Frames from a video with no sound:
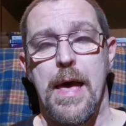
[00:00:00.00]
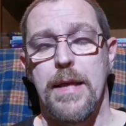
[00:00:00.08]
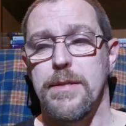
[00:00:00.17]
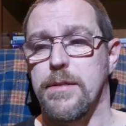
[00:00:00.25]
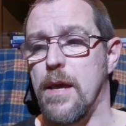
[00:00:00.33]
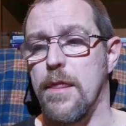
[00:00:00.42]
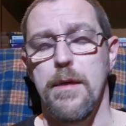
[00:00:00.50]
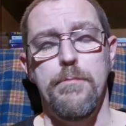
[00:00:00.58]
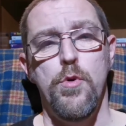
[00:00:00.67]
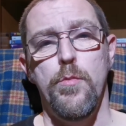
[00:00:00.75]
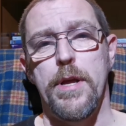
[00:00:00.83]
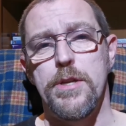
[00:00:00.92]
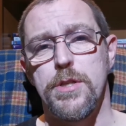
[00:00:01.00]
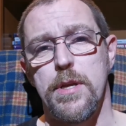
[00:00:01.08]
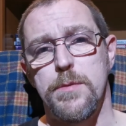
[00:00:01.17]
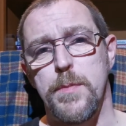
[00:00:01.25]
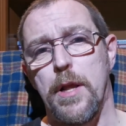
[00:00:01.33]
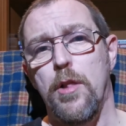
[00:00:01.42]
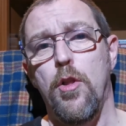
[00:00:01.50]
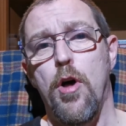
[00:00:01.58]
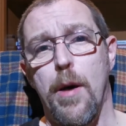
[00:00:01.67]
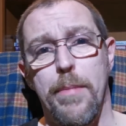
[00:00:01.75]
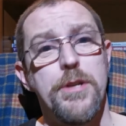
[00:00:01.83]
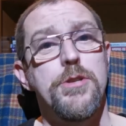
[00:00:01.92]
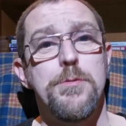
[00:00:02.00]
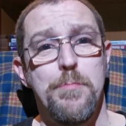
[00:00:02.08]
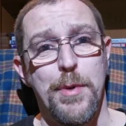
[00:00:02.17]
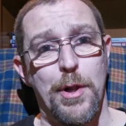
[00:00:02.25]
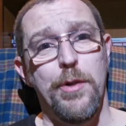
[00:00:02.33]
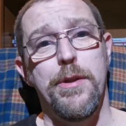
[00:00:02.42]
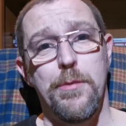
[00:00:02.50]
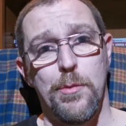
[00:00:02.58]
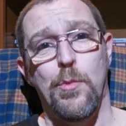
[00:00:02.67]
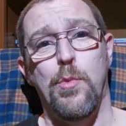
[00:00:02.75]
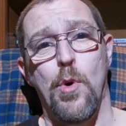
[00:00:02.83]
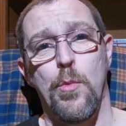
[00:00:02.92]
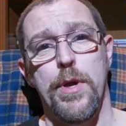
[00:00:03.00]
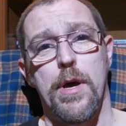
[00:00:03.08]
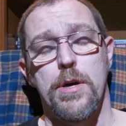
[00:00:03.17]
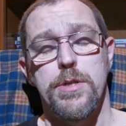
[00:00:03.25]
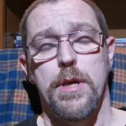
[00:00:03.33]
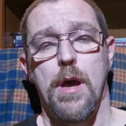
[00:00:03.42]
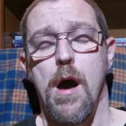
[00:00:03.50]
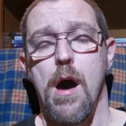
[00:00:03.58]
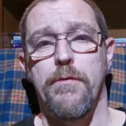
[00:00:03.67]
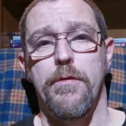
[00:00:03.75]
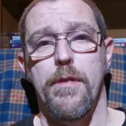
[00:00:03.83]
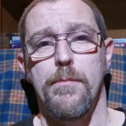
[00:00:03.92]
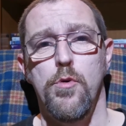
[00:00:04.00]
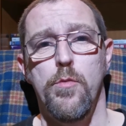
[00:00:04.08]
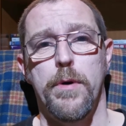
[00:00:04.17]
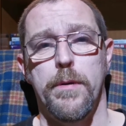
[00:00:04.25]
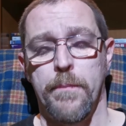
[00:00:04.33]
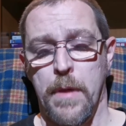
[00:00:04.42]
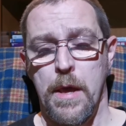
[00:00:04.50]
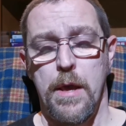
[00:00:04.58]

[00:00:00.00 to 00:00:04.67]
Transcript: It's at the moment it's been a lot about just building what we actually have at the moment,